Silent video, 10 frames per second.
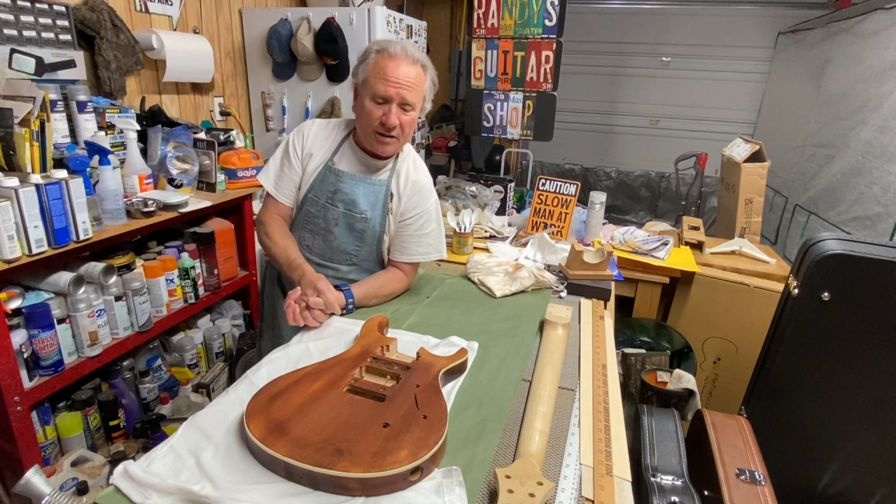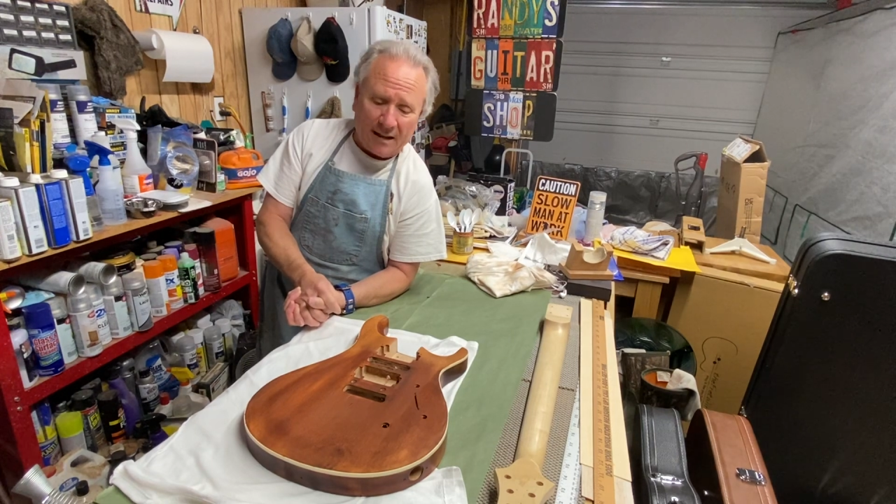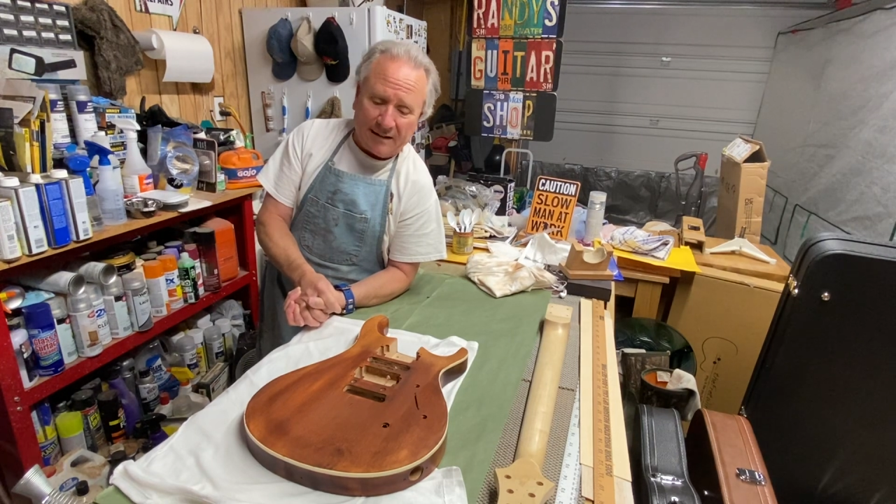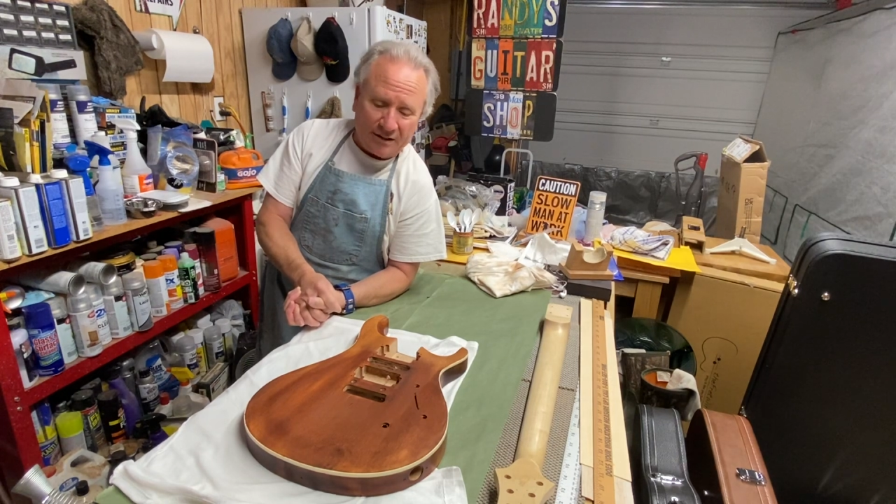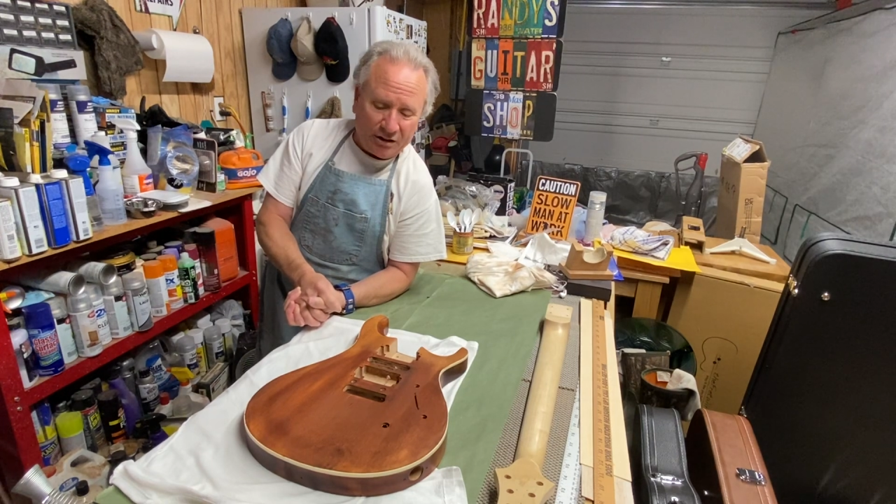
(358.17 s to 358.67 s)

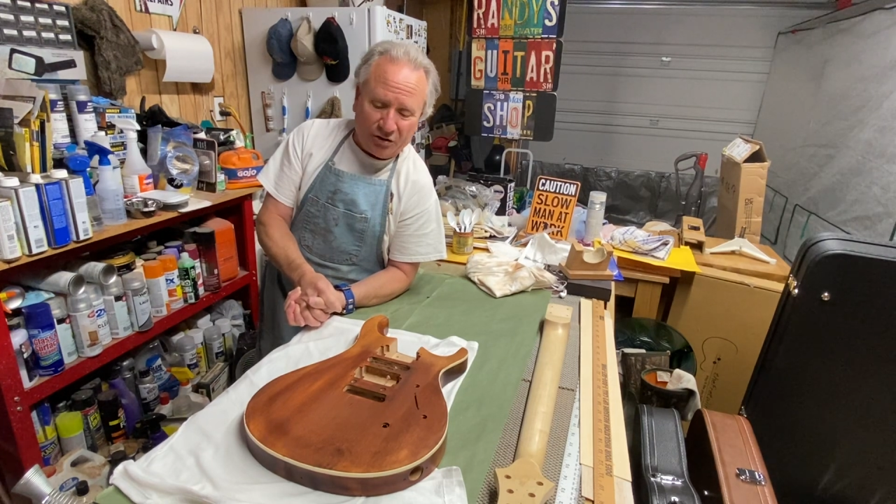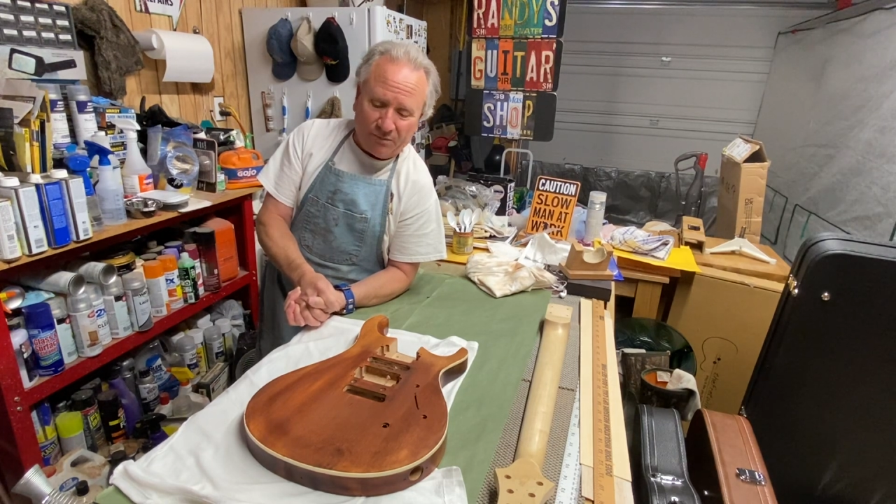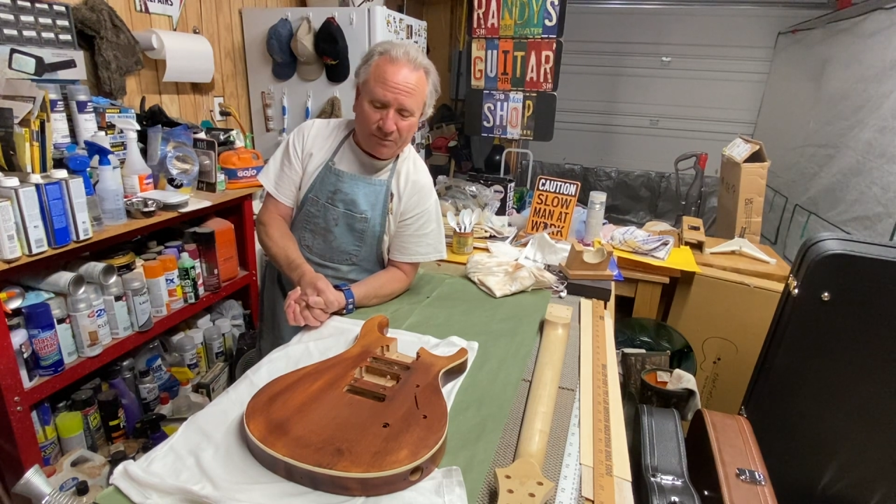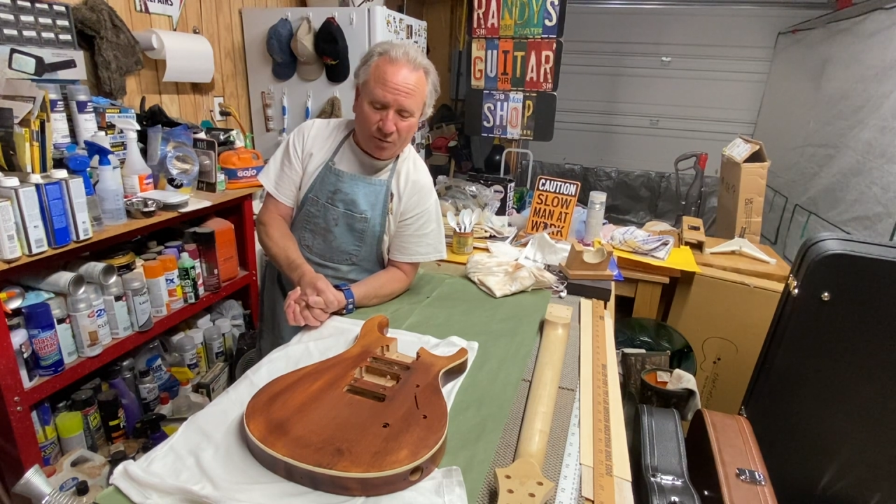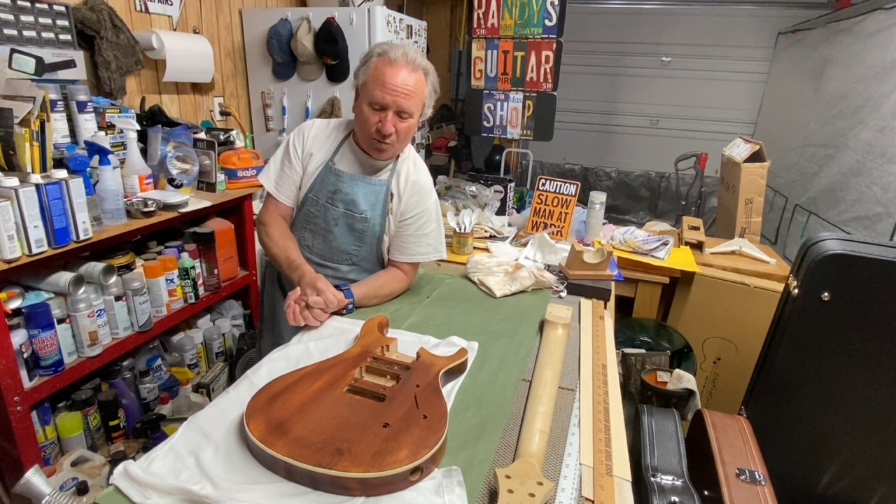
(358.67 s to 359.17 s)
It's just
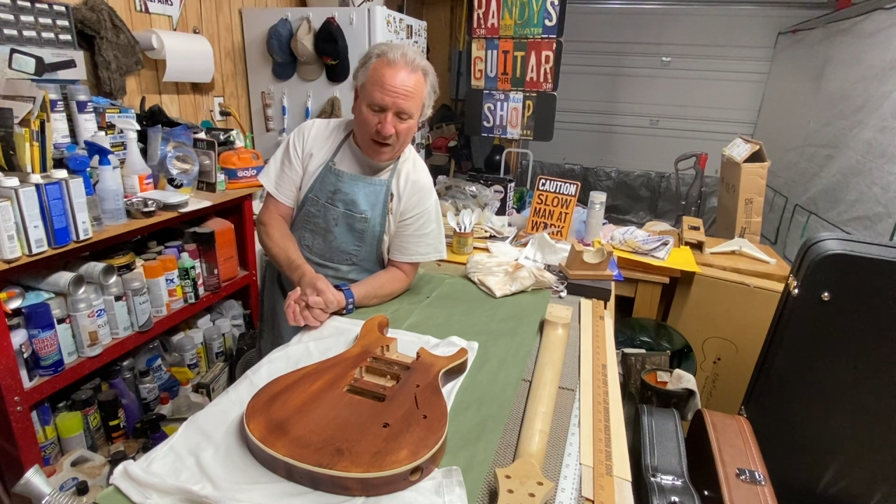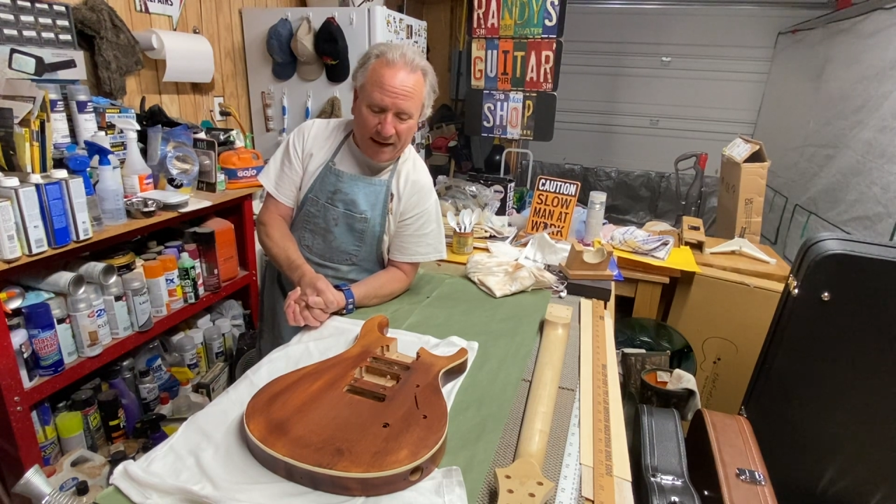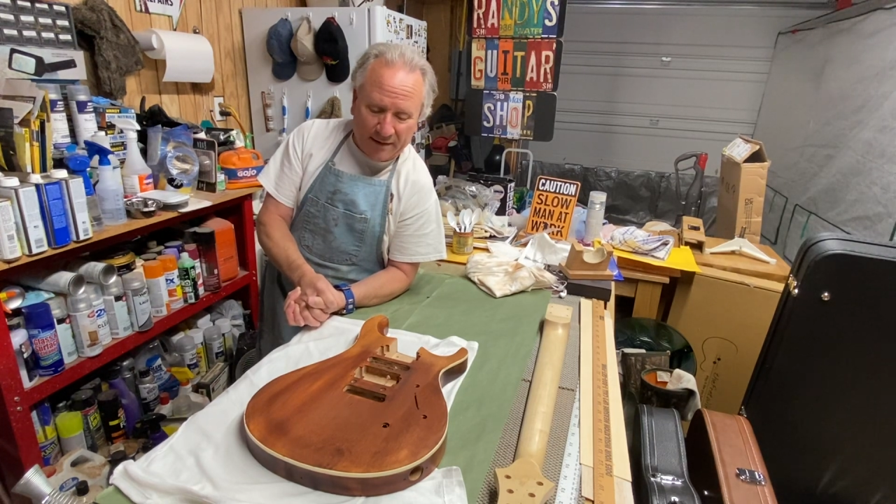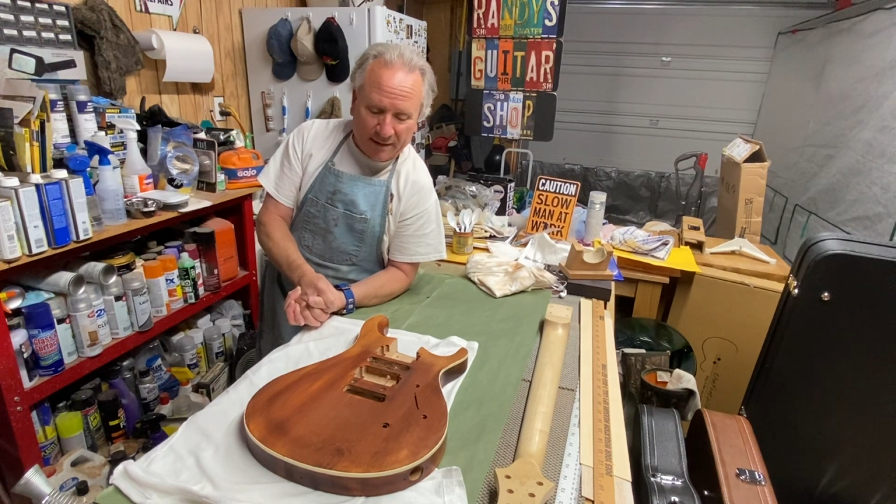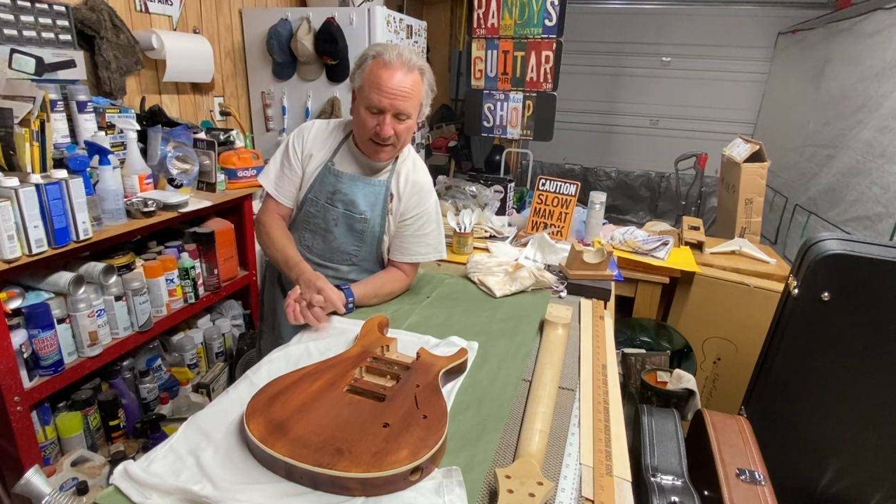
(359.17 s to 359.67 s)
great